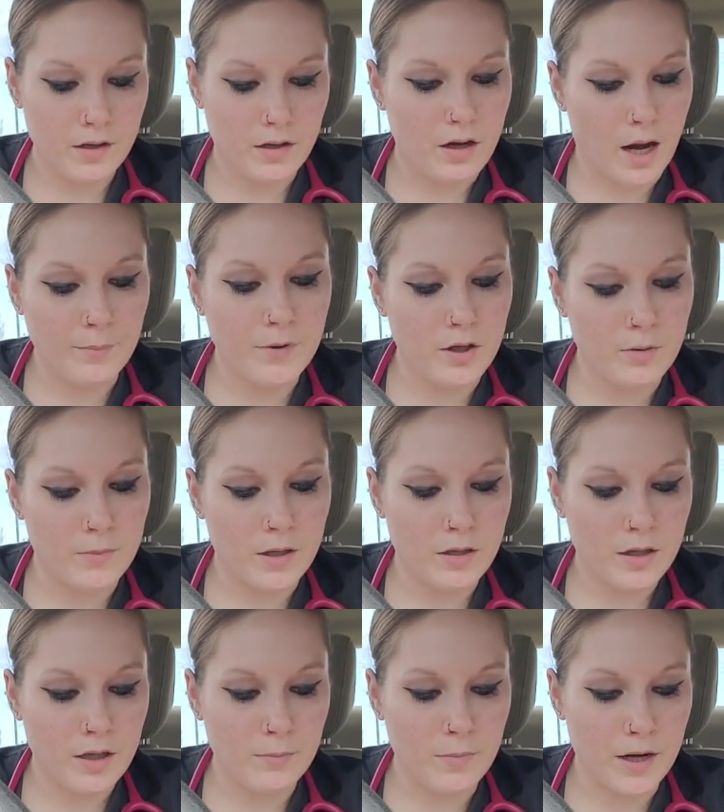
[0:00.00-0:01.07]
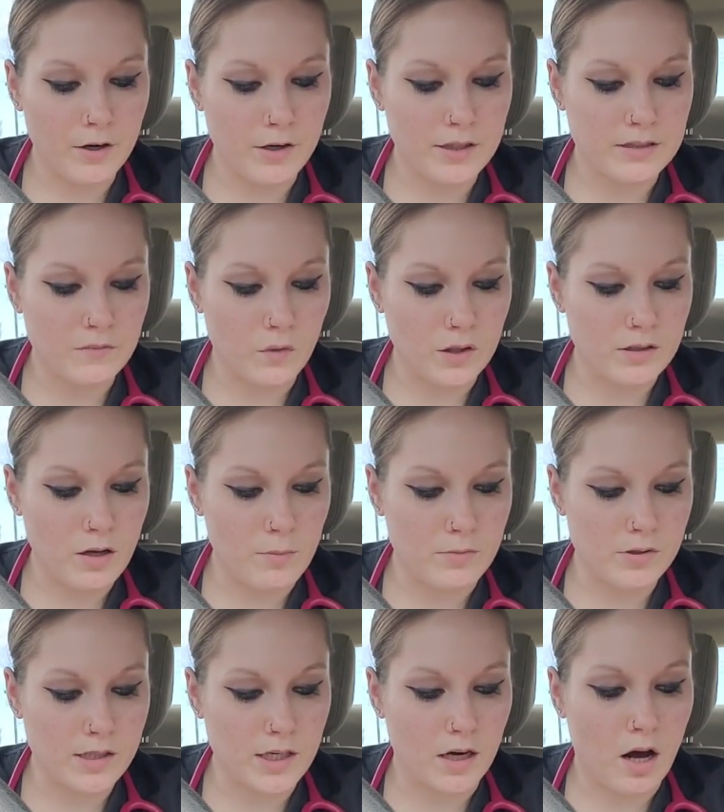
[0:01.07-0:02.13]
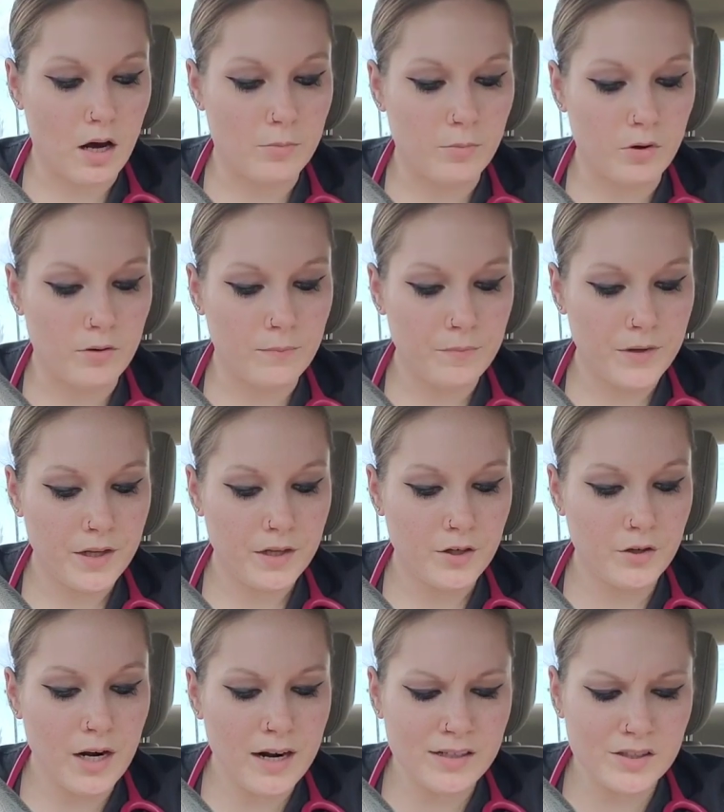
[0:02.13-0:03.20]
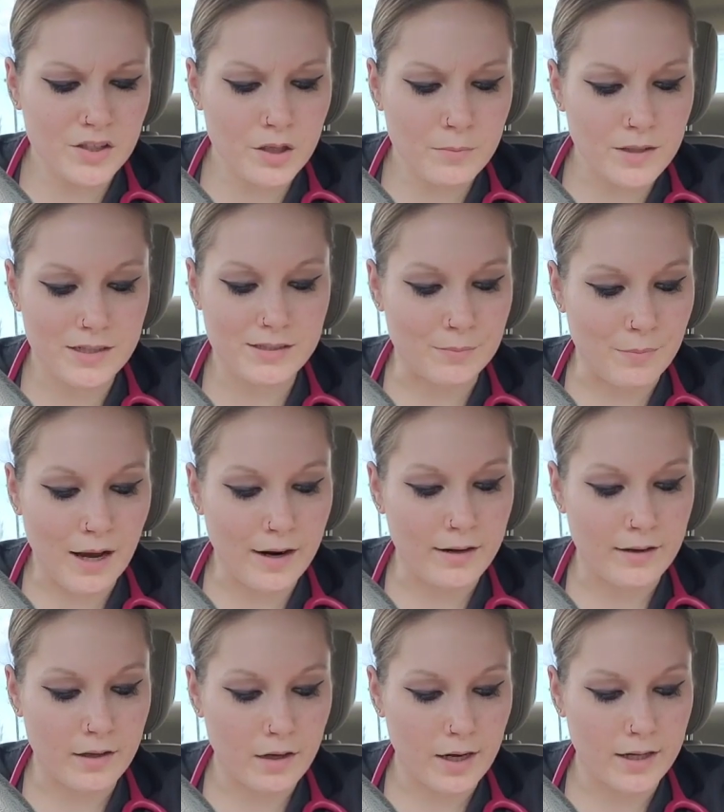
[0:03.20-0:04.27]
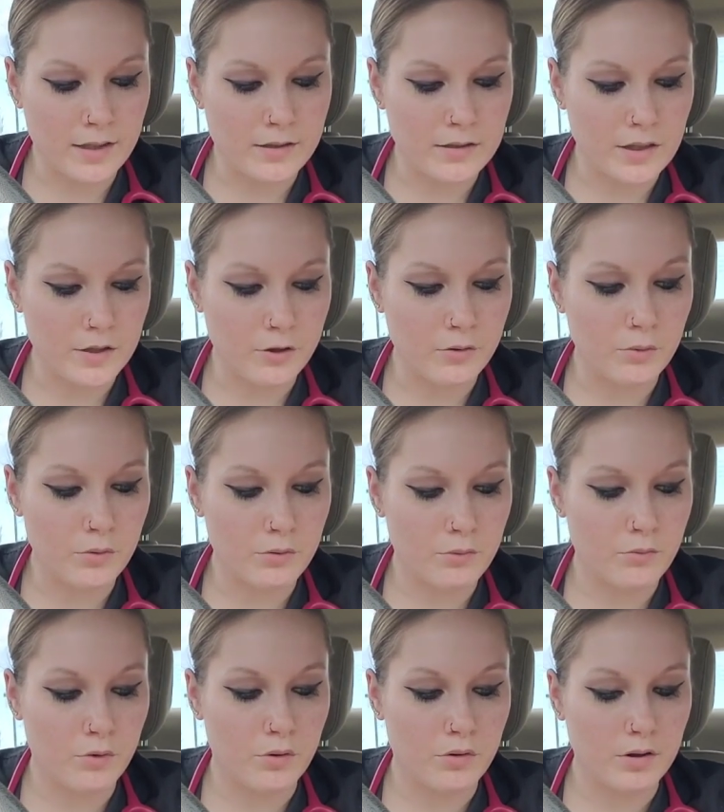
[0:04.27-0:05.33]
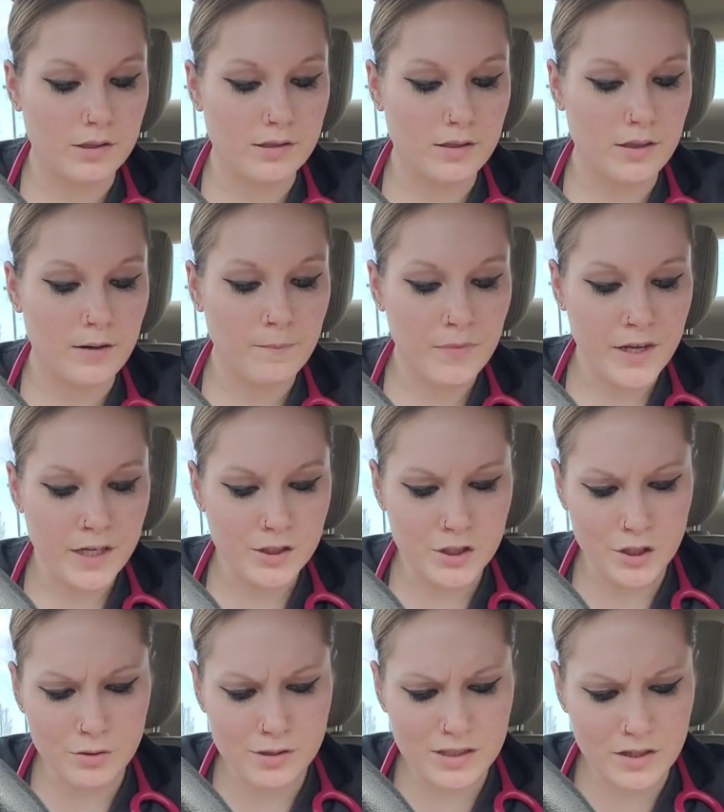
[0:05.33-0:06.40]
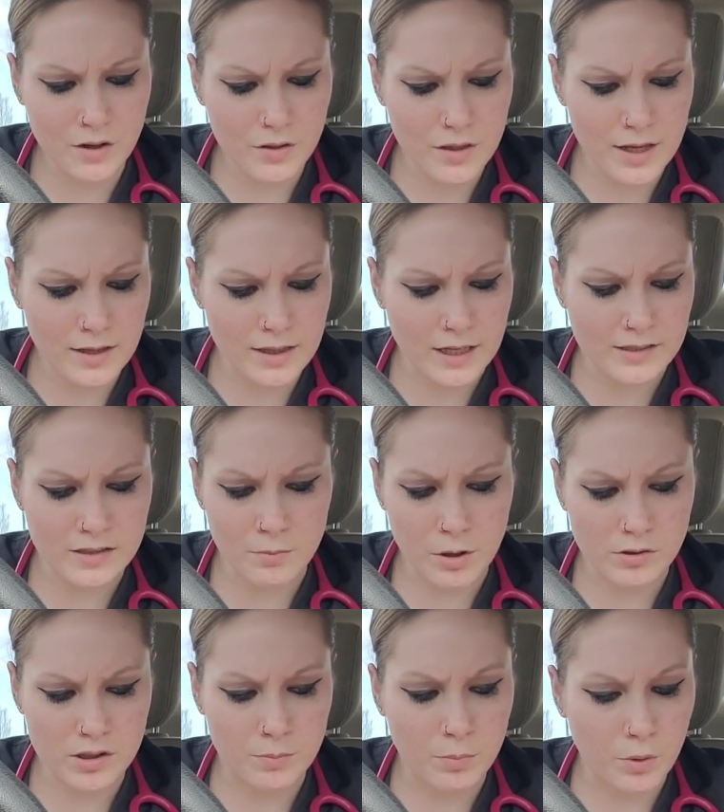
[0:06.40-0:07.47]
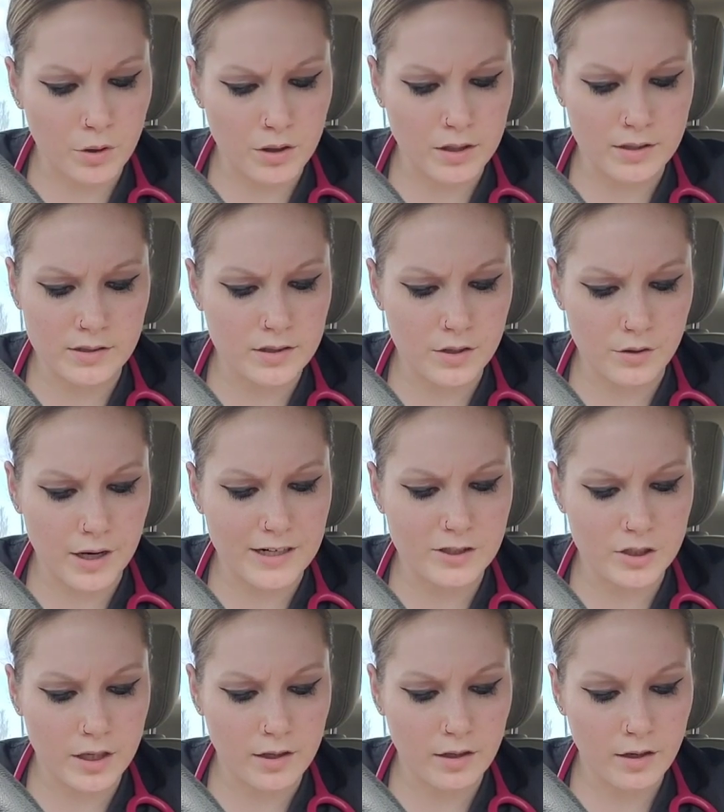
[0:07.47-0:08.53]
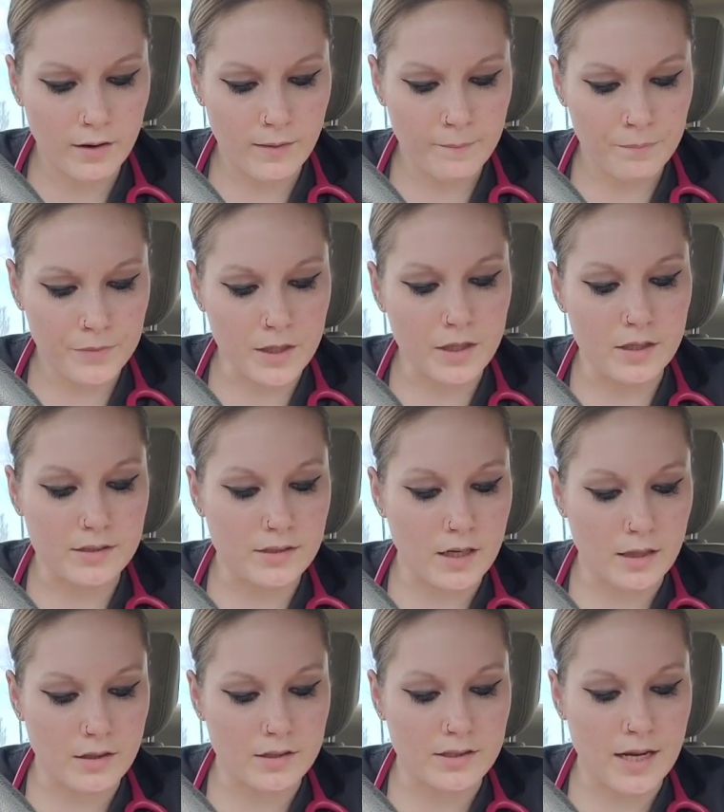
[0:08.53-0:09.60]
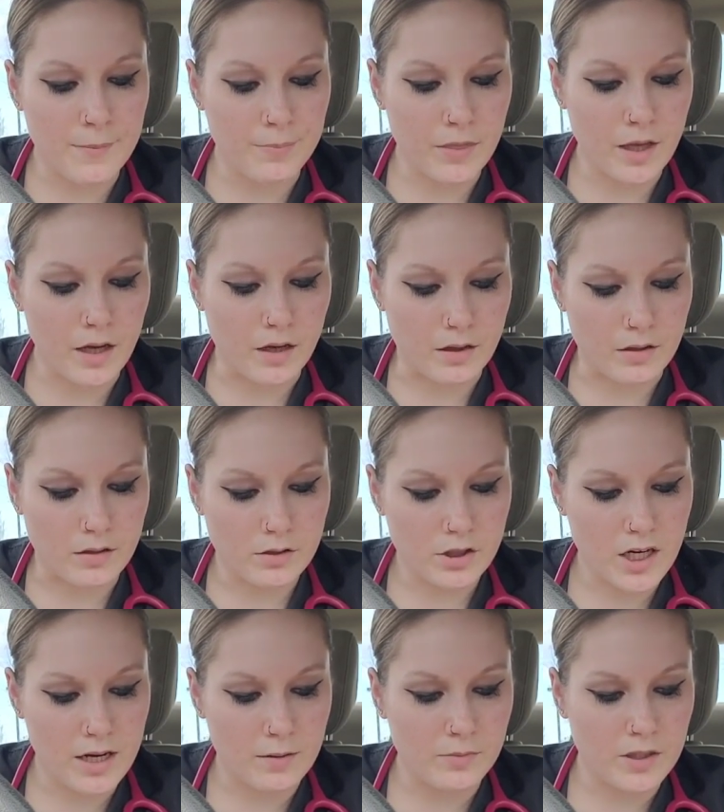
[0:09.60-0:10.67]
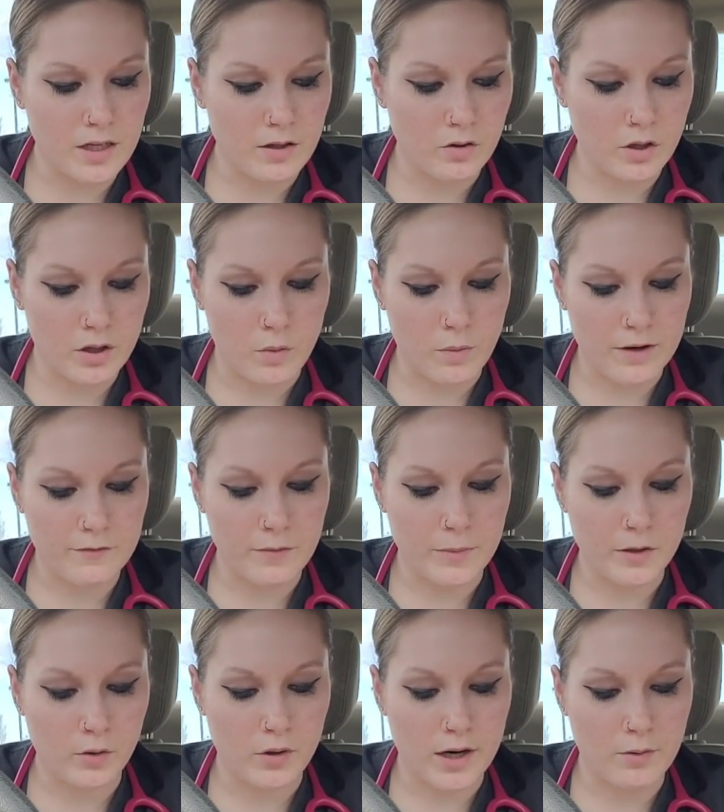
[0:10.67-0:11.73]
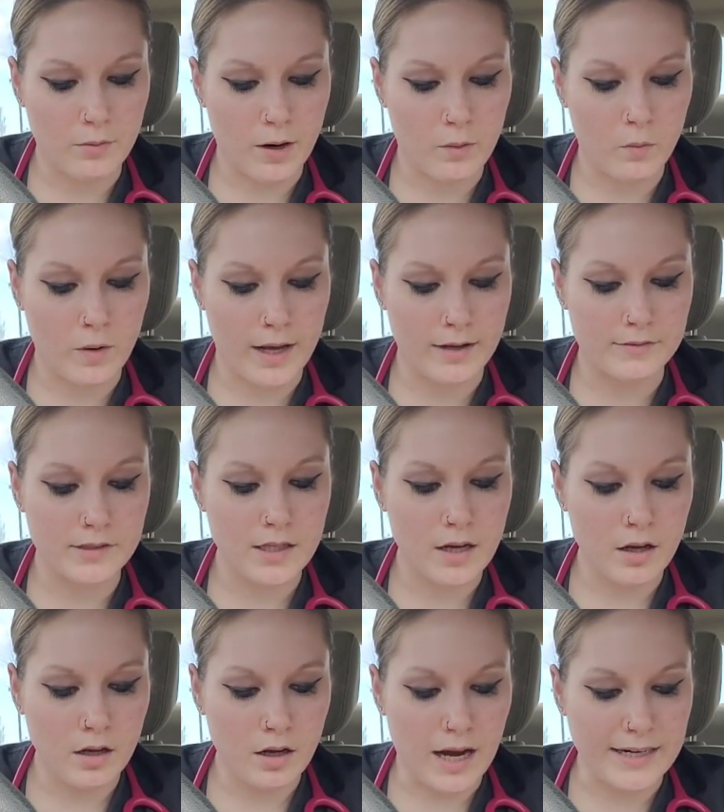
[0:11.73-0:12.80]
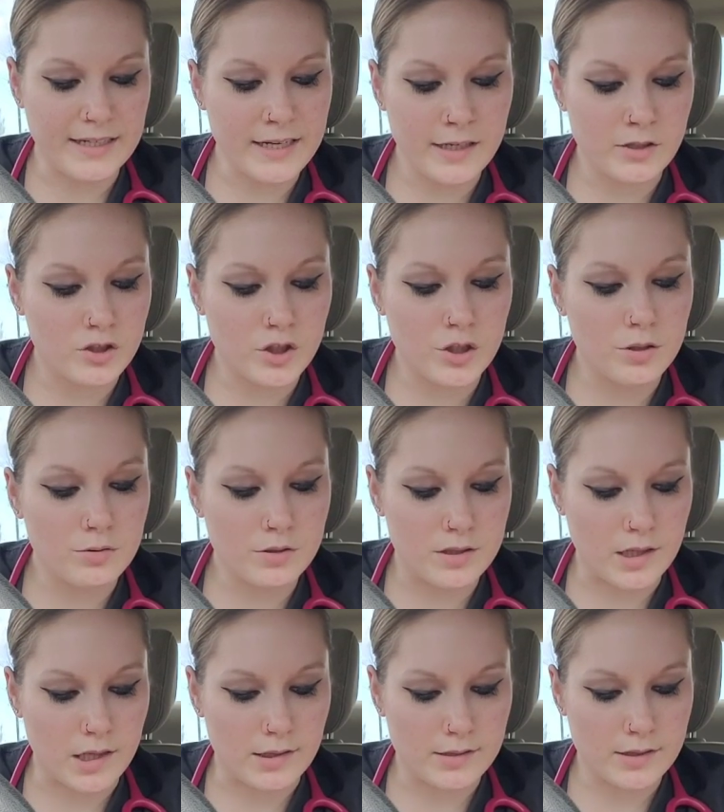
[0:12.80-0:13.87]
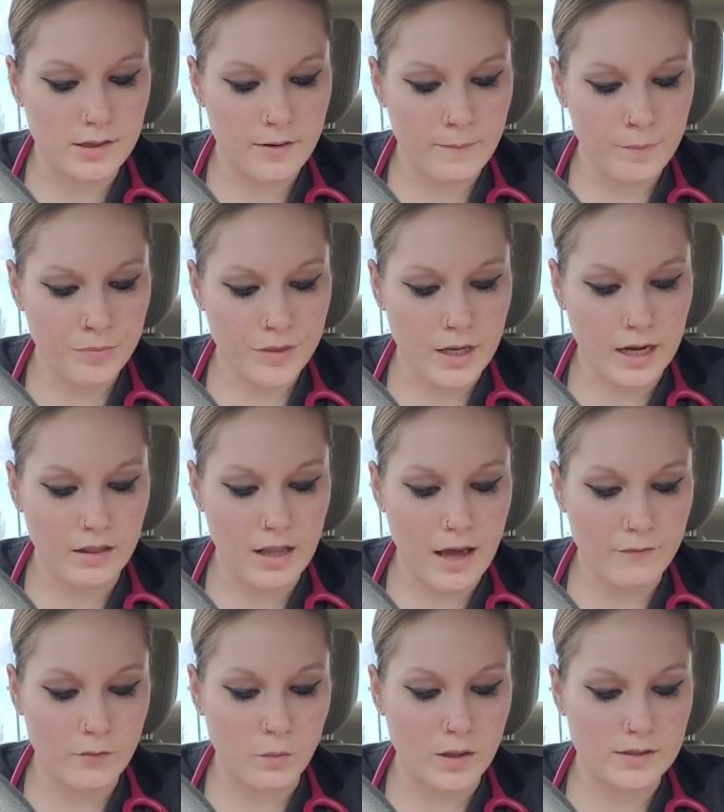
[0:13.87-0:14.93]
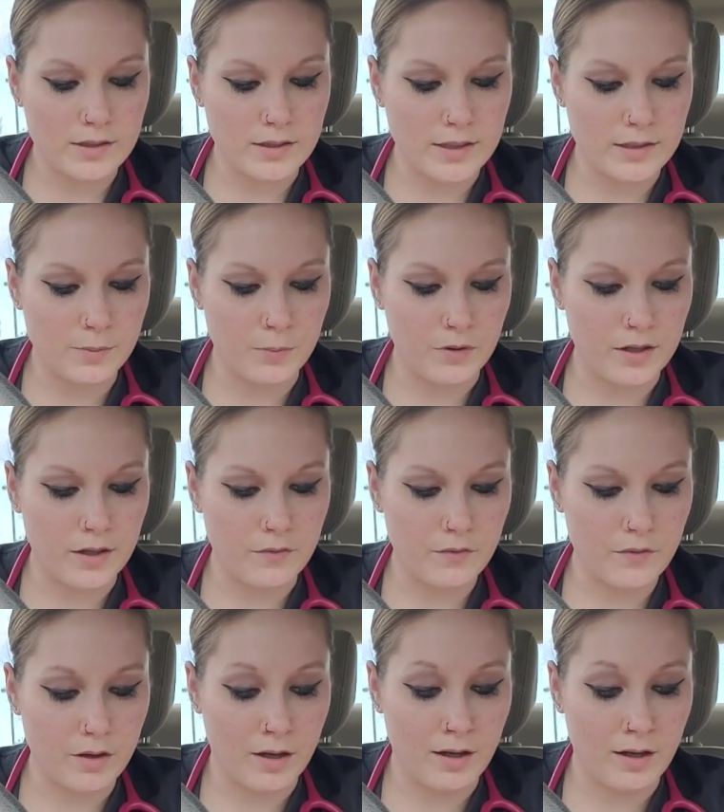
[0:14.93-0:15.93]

I'm human, he muttered, his voice almost inaudible. You're not as human as Mike, I continued ruthlessly. Do you still think that's the most important consideration? It's not the same thing. Jacob didn't look away from the gray waves. I didn't choose this. I laughed once in disbelief.